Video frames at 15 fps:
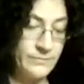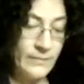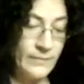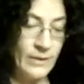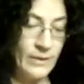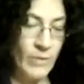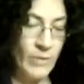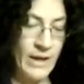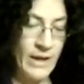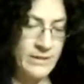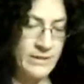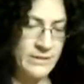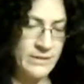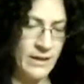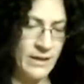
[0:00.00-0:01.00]
"Where,
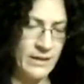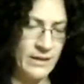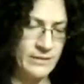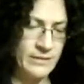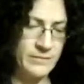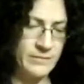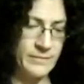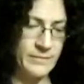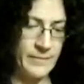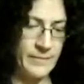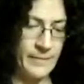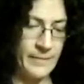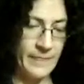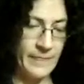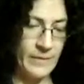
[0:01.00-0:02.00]
sir?"
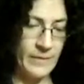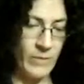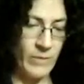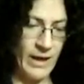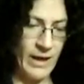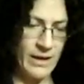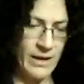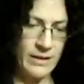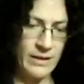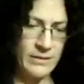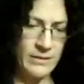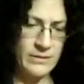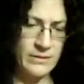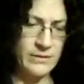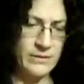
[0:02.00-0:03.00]
"Where?
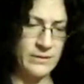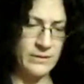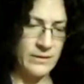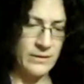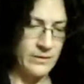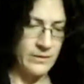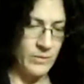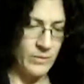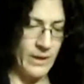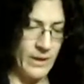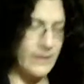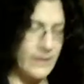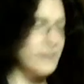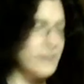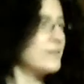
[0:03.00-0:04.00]

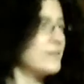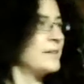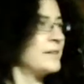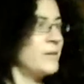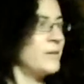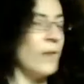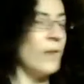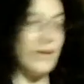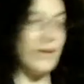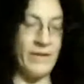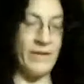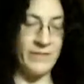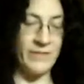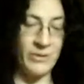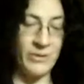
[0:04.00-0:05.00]
Why, wherever
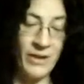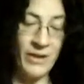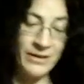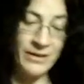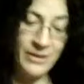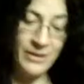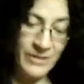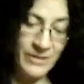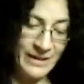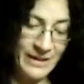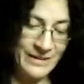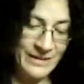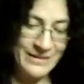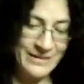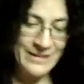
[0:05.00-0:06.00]
you are
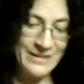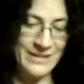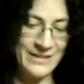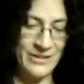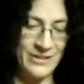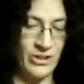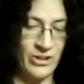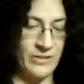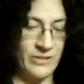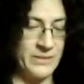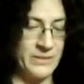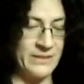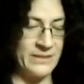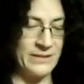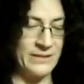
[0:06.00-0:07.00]
going," said the
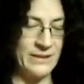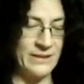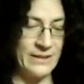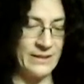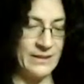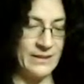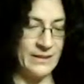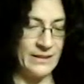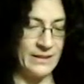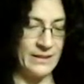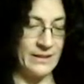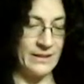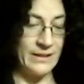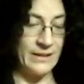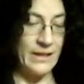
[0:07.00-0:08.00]
gentleman.
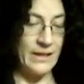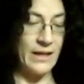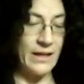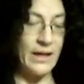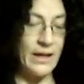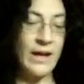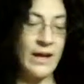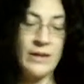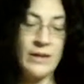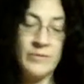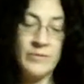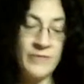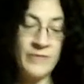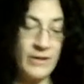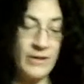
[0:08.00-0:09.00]
"I am
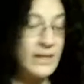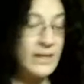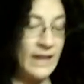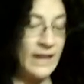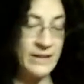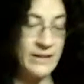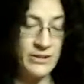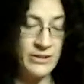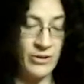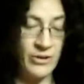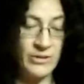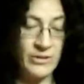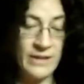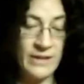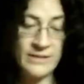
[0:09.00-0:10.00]
very glad to go
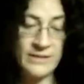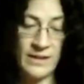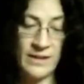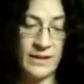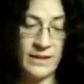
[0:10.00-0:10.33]
there, sir,"